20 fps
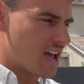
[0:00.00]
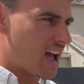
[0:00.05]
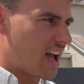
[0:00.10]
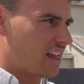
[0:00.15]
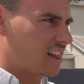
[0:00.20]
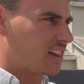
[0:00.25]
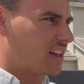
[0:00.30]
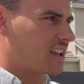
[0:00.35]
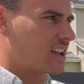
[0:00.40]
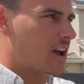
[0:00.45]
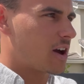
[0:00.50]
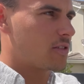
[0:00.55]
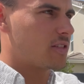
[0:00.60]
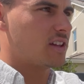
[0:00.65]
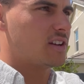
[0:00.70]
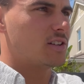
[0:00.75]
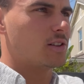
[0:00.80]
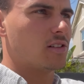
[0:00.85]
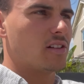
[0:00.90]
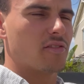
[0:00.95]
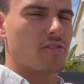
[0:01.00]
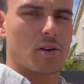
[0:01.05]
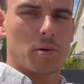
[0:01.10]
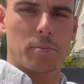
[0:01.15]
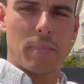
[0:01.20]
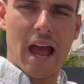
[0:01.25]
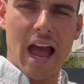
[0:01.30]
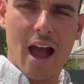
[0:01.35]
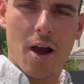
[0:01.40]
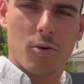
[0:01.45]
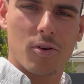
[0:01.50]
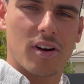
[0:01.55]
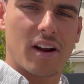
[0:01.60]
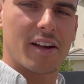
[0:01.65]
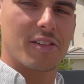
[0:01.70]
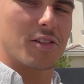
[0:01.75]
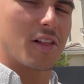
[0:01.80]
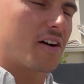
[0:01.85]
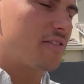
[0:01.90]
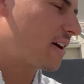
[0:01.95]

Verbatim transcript: I like how they deliver power. I love